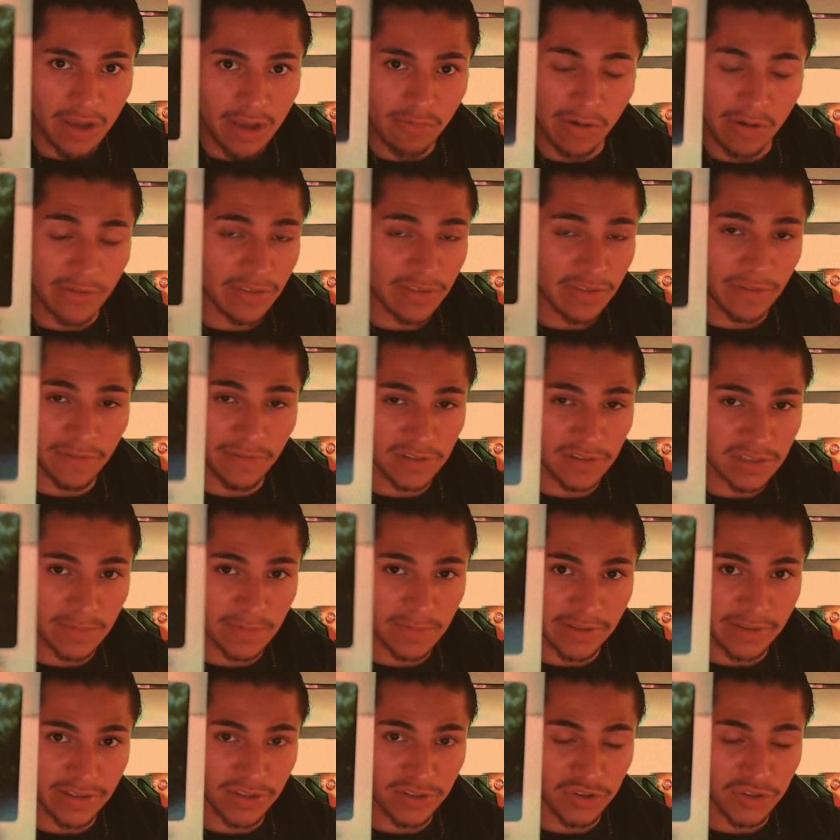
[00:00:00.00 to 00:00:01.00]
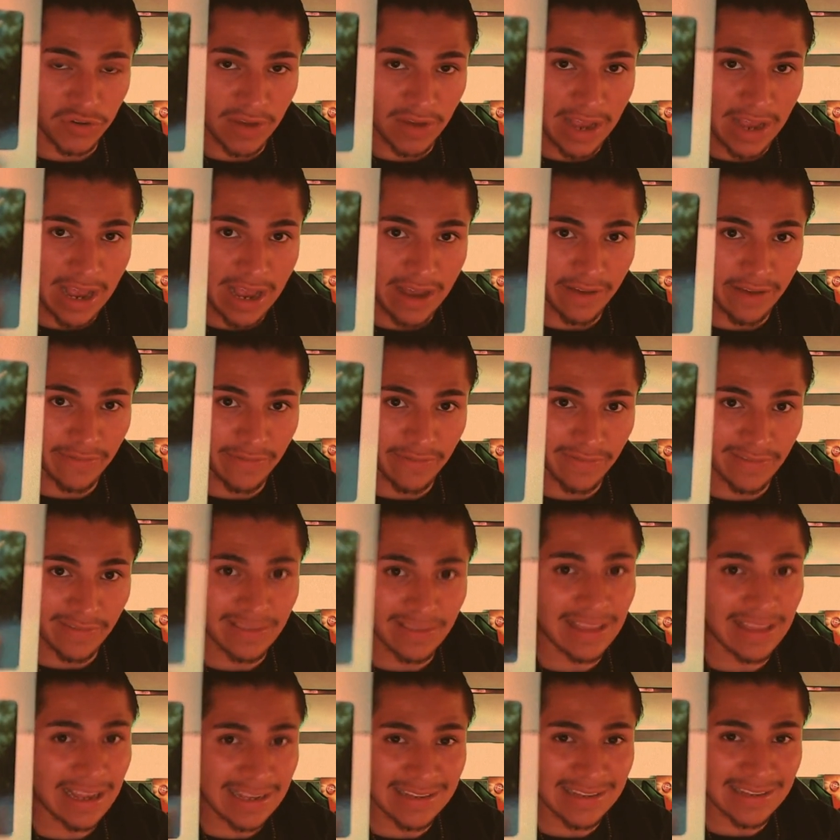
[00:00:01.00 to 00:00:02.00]
Whatever the first message you have,
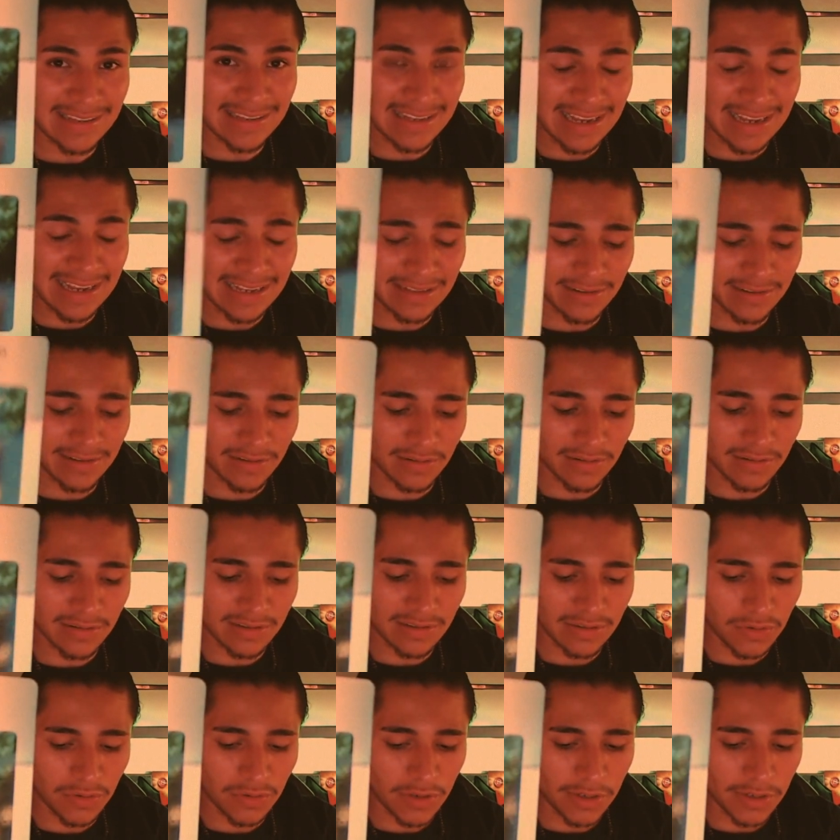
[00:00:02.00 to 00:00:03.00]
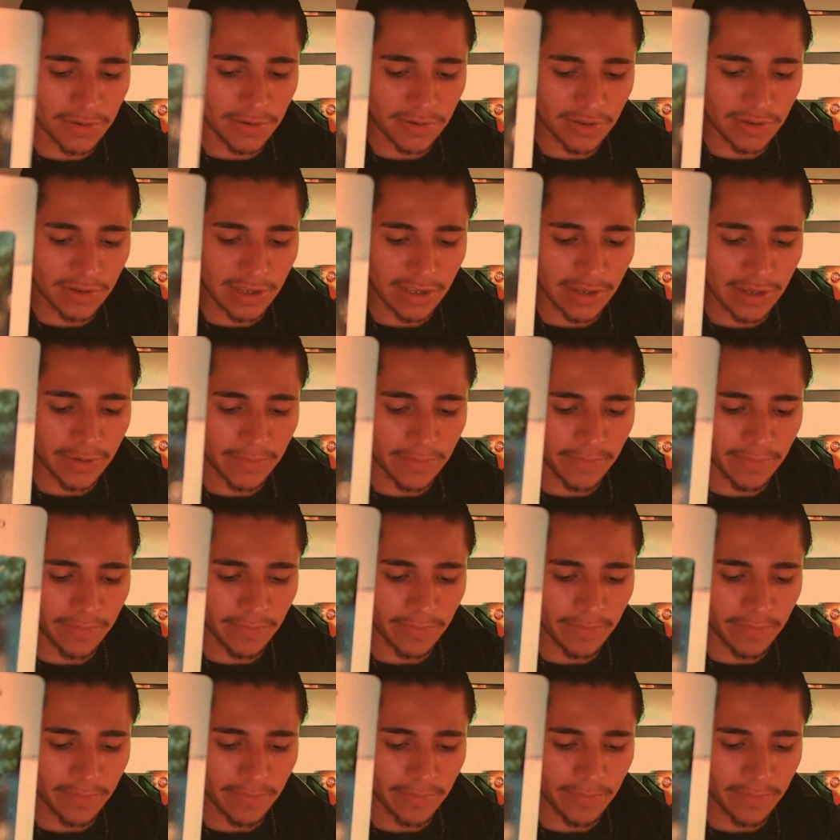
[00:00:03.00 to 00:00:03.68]
that is the answer to it, okay?